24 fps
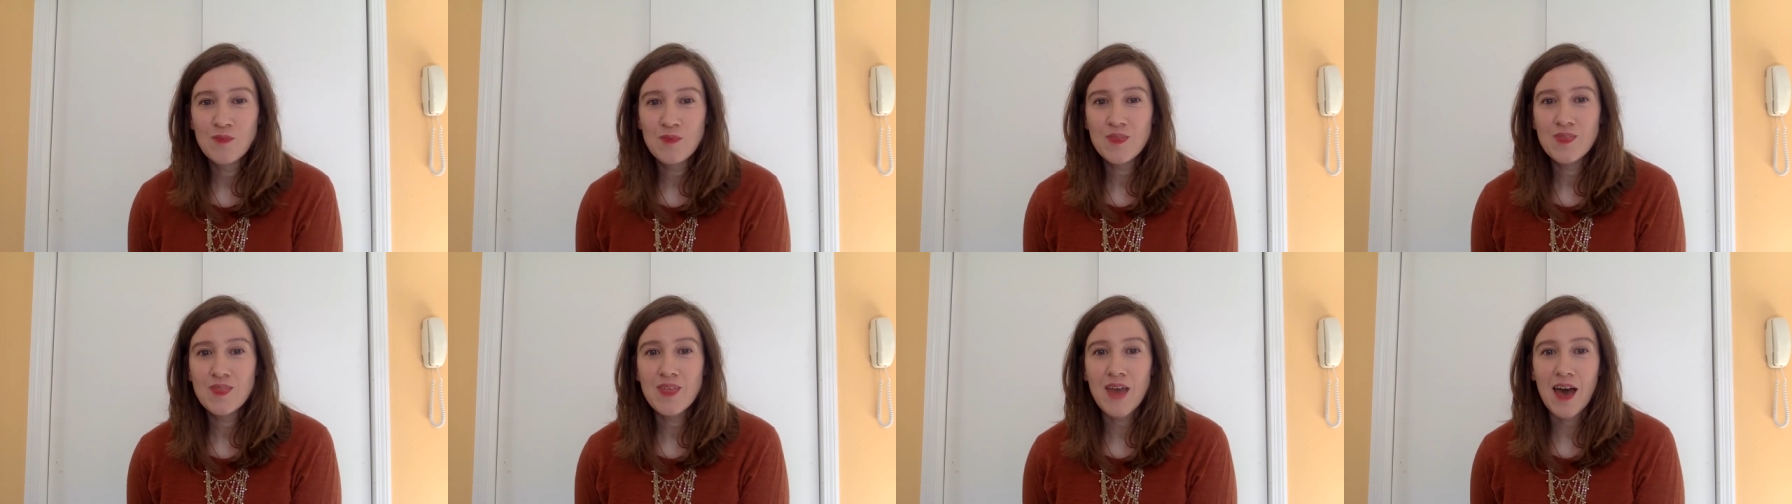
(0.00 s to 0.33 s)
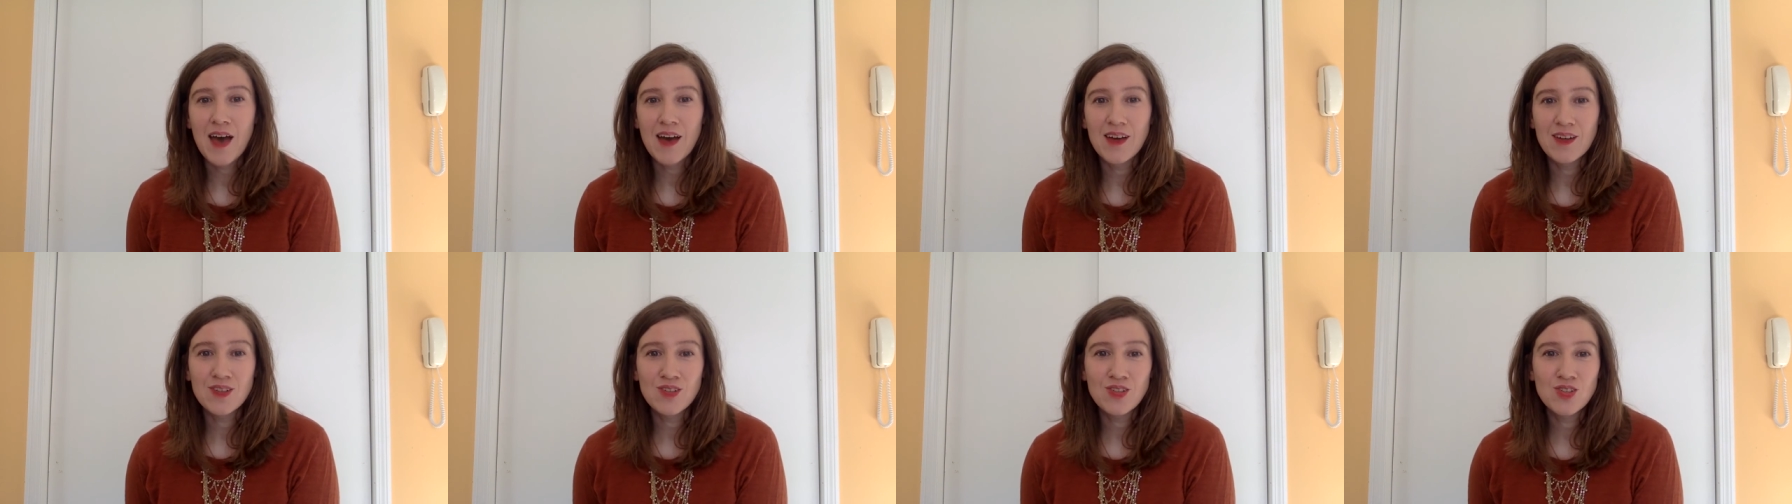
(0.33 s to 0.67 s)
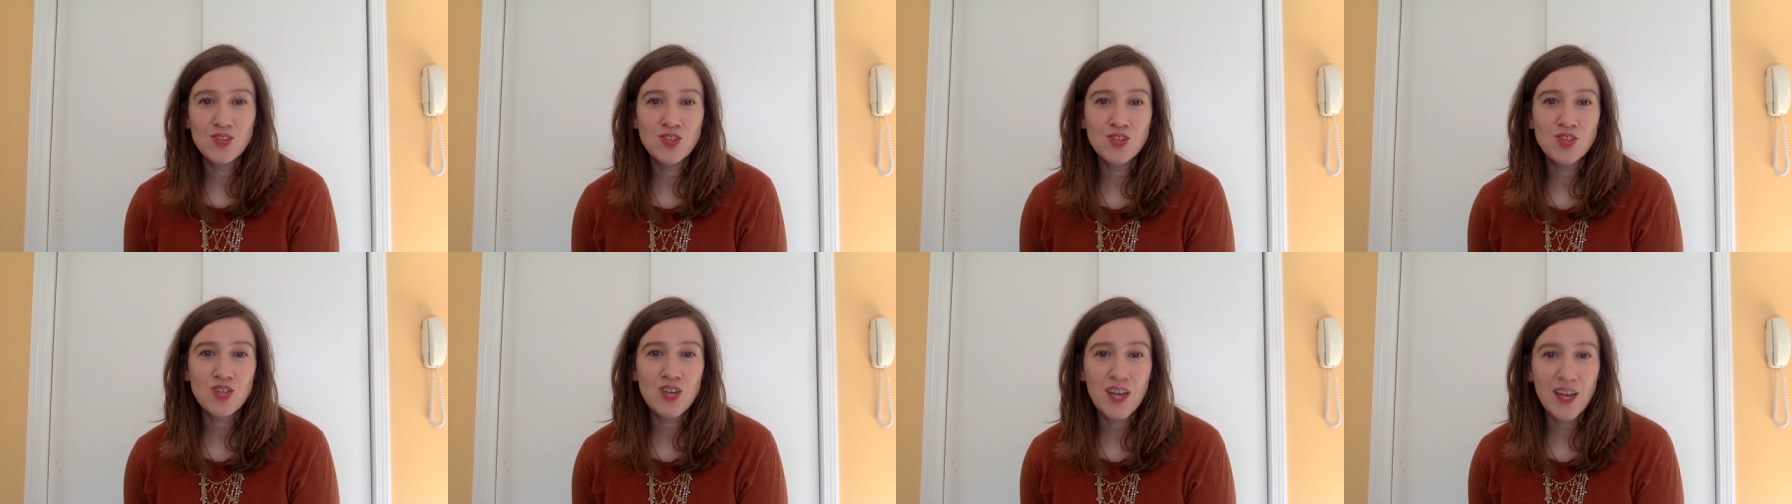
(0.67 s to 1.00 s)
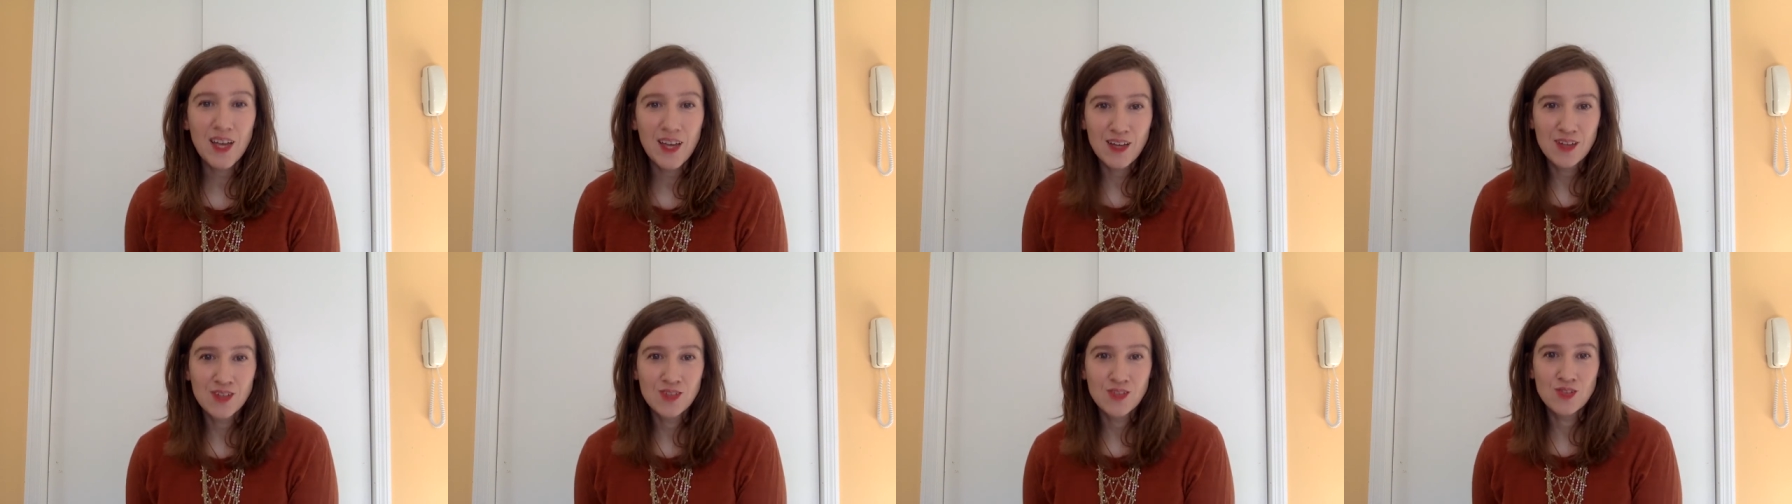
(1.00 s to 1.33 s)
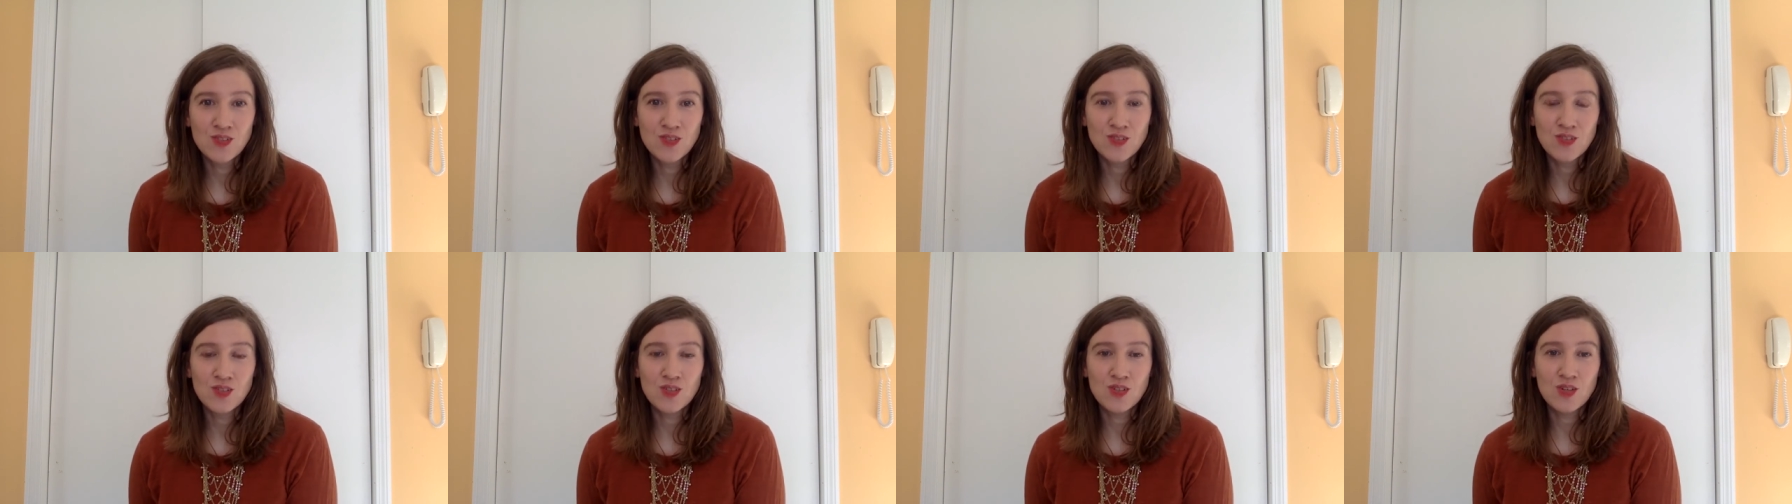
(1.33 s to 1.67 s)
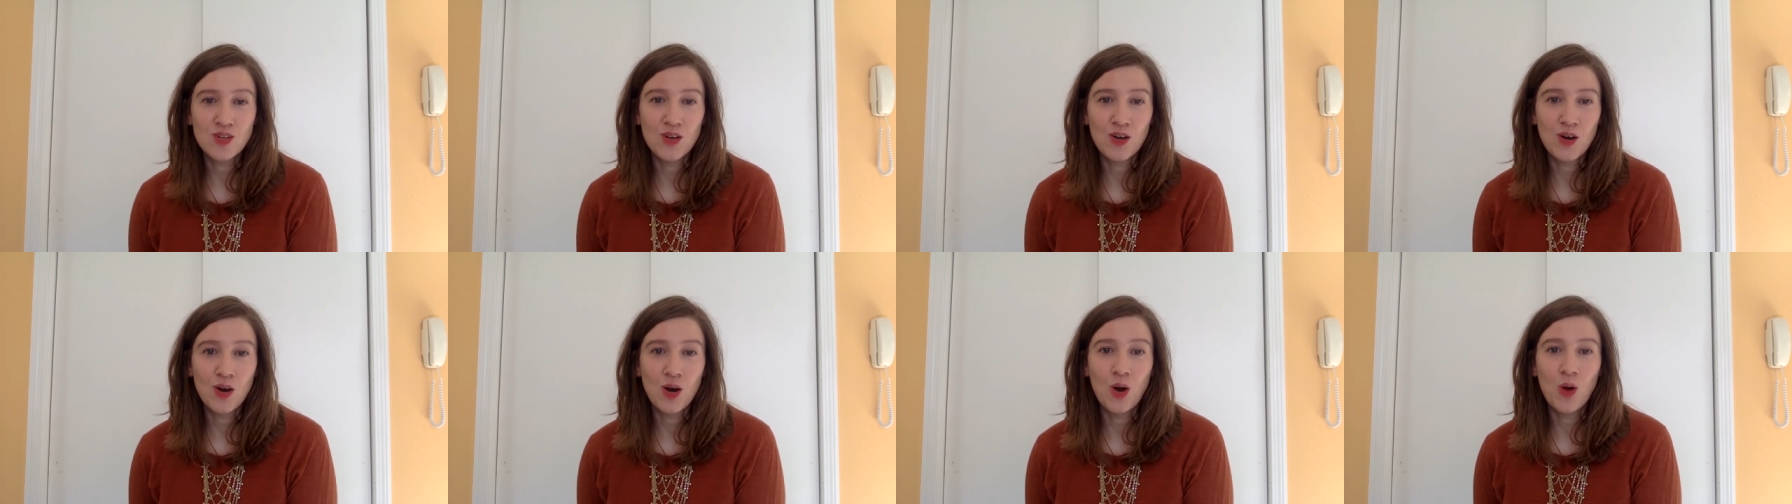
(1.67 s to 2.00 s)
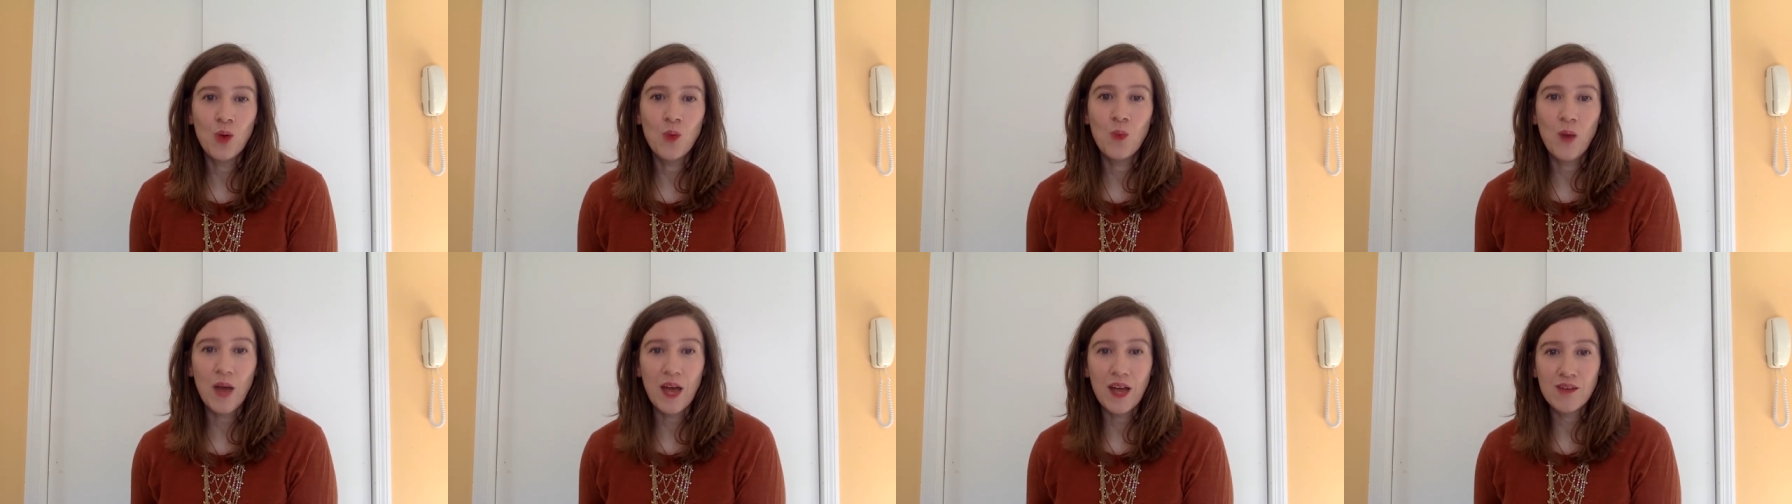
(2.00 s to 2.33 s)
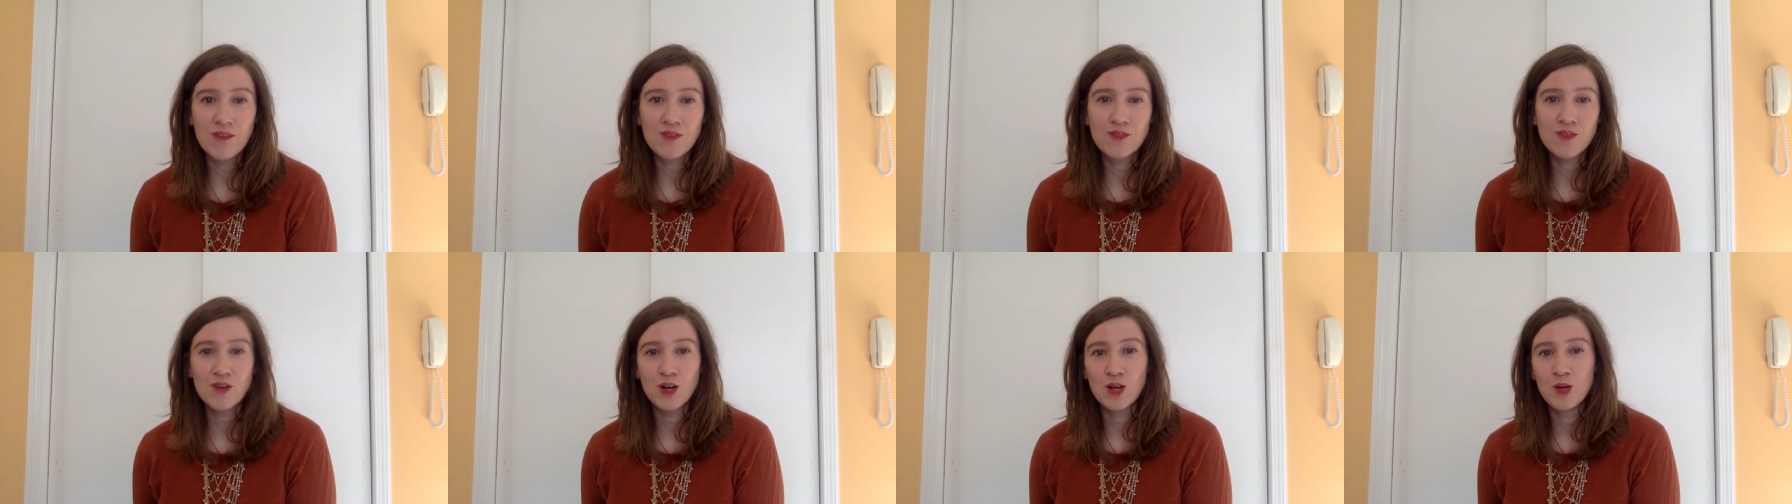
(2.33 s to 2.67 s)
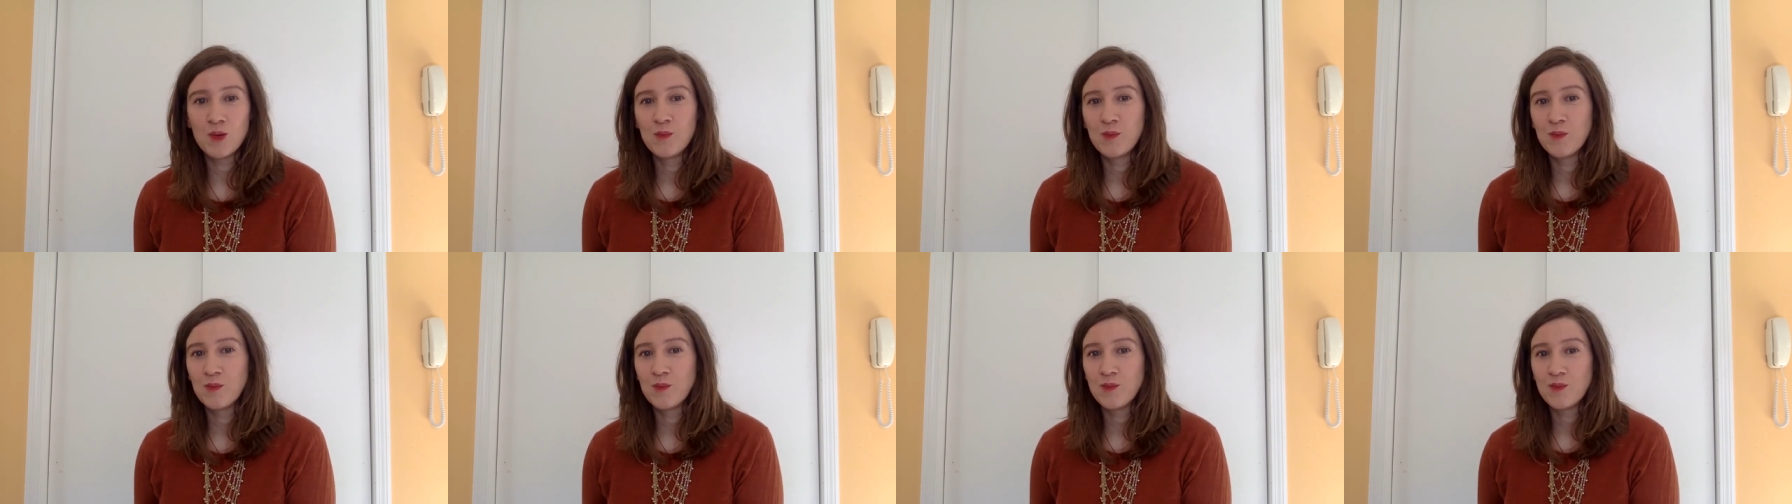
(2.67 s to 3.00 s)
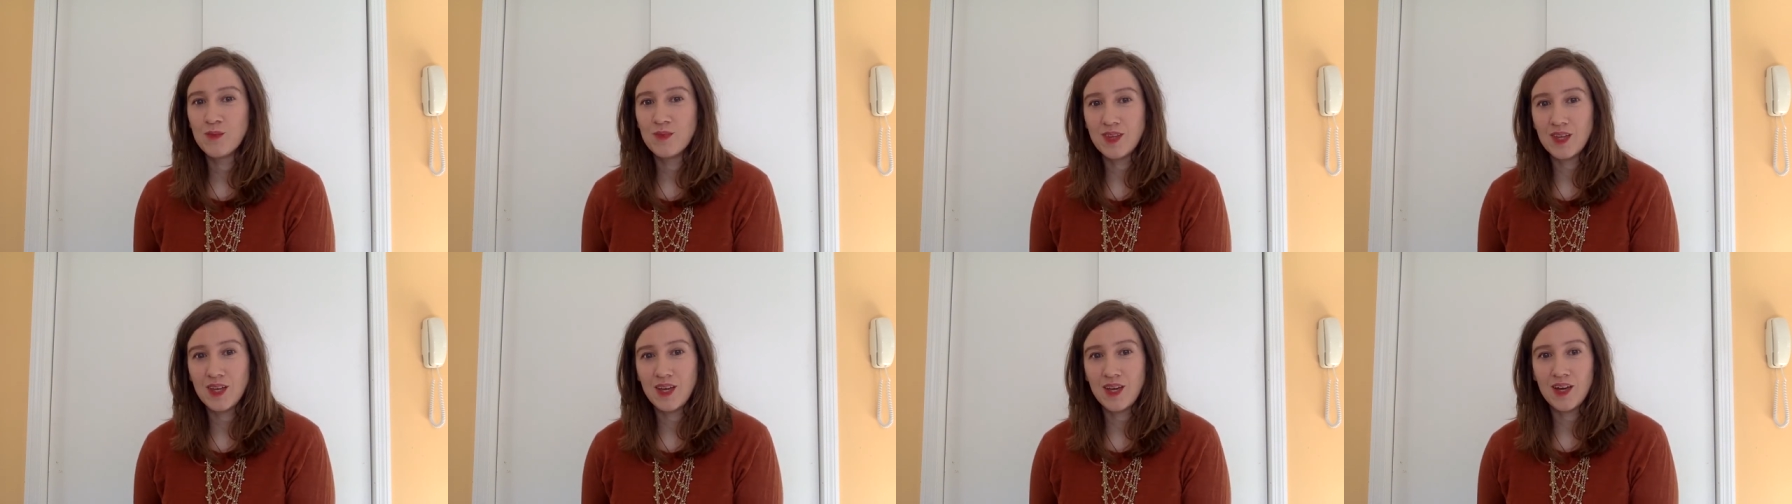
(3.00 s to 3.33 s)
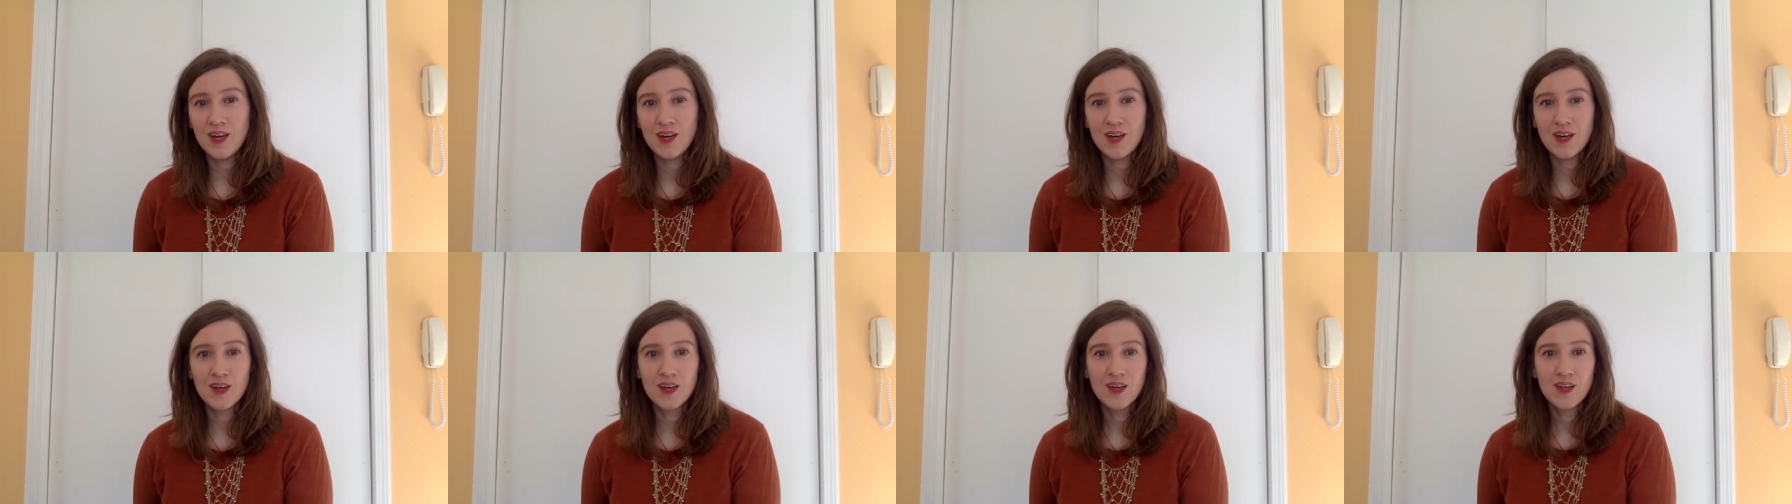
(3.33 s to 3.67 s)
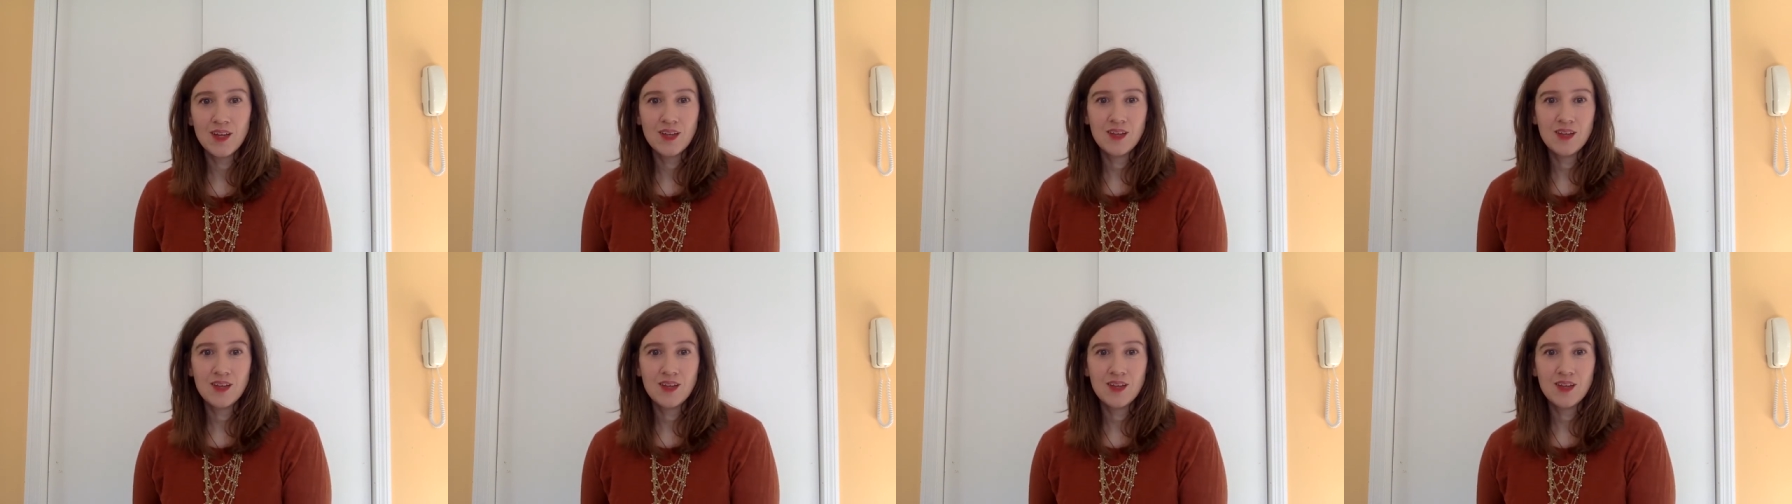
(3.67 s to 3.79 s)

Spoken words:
that change away from the